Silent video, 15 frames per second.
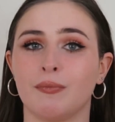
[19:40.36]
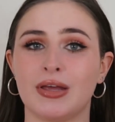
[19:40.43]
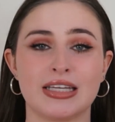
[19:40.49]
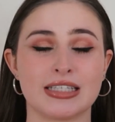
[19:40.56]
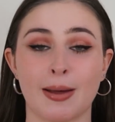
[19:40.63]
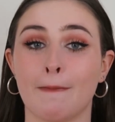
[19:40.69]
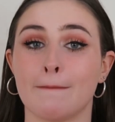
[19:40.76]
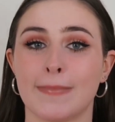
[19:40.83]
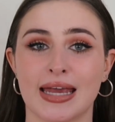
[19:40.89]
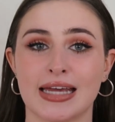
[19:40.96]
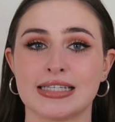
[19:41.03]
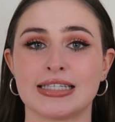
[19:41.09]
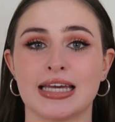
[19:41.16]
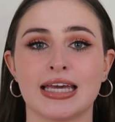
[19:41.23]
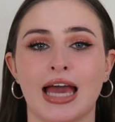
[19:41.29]
is
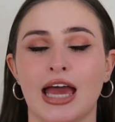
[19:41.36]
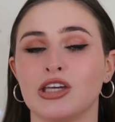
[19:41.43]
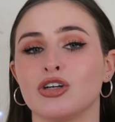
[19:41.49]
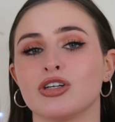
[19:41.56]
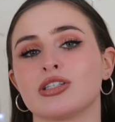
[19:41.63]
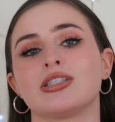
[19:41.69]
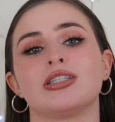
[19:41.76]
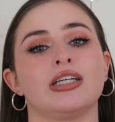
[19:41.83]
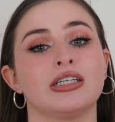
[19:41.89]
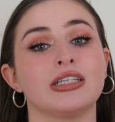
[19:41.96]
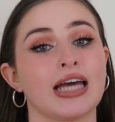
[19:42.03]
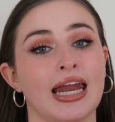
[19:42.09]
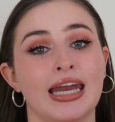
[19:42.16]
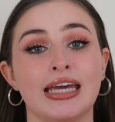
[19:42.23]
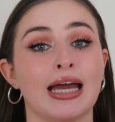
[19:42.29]
amazing, and you're still
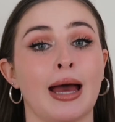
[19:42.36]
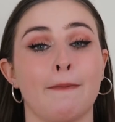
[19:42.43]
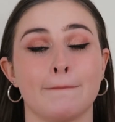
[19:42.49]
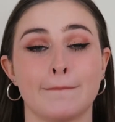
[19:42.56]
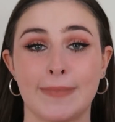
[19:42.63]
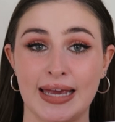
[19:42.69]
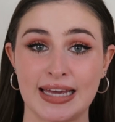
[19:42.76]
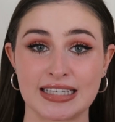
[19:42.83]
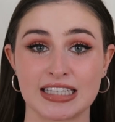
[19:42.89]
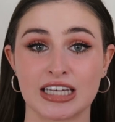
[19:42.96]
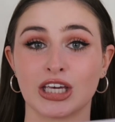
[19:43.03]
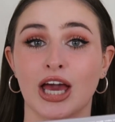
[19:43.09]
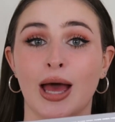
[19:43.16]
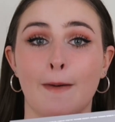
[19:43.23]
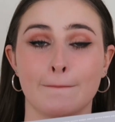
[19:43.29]
getting
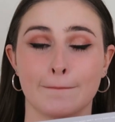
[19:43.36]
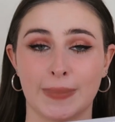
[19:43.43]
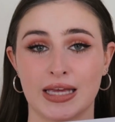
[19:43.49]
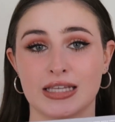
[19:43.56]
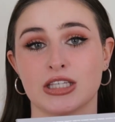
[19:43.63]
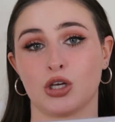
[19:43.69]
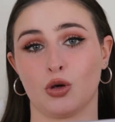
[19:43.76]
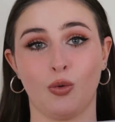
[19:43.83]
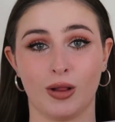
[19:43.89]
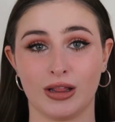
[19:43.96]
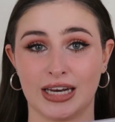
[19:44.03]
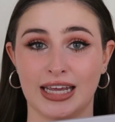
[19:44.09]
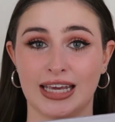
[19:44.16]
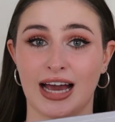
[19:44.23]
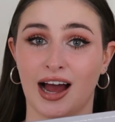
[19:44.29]
amazing
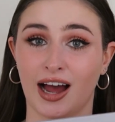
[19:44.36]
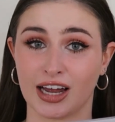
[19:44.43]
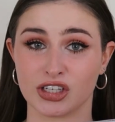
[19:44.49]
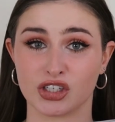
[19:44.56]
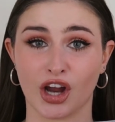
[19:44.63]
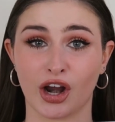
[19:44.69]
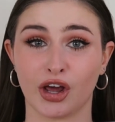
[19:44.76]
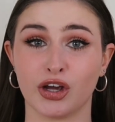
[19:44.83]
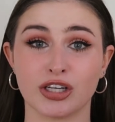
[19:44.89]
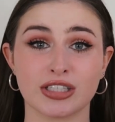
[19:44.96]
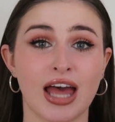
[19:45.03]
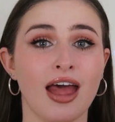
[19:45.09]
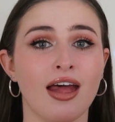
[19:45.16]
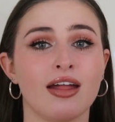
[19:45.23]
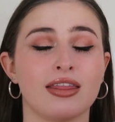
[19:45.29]
quality eyeshadows.